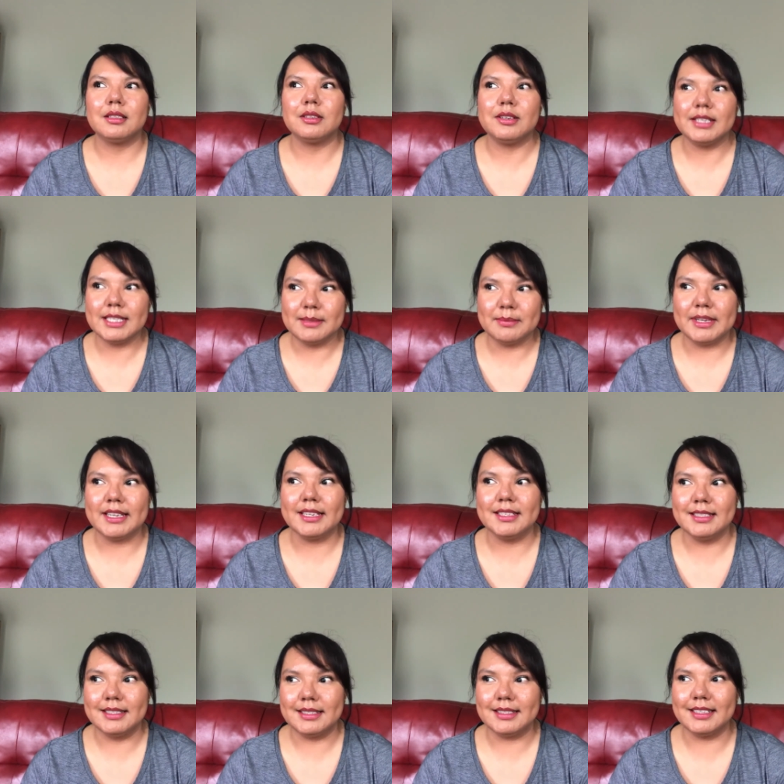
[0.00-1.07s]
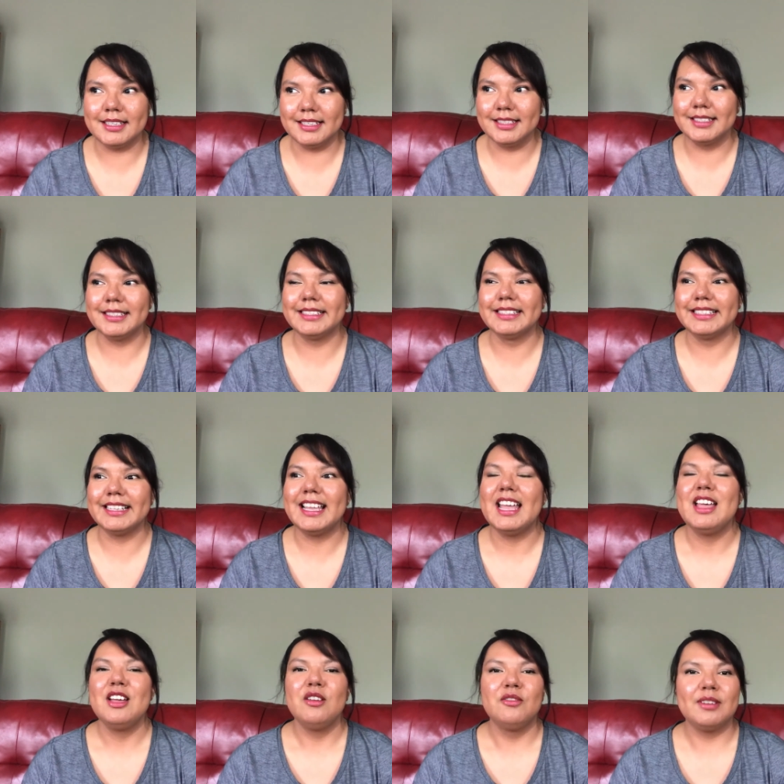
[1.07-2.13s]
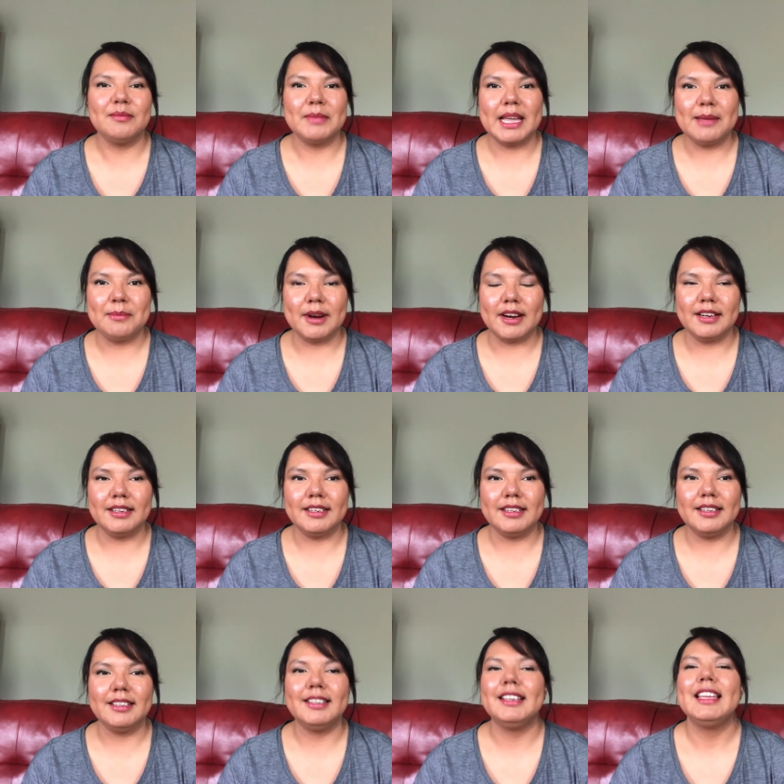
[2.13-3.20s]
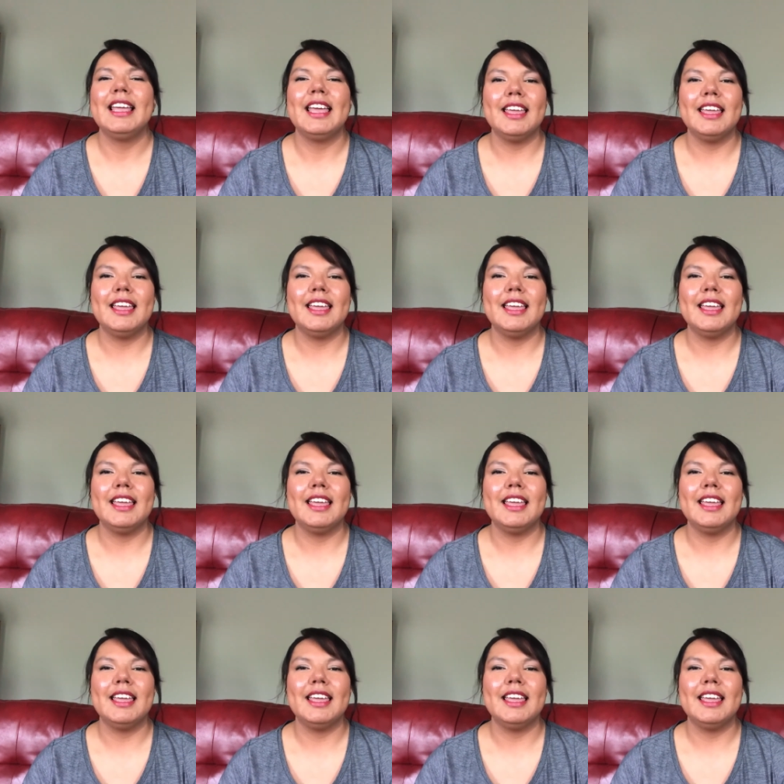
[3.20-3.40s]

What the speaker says: Christmas from my partner,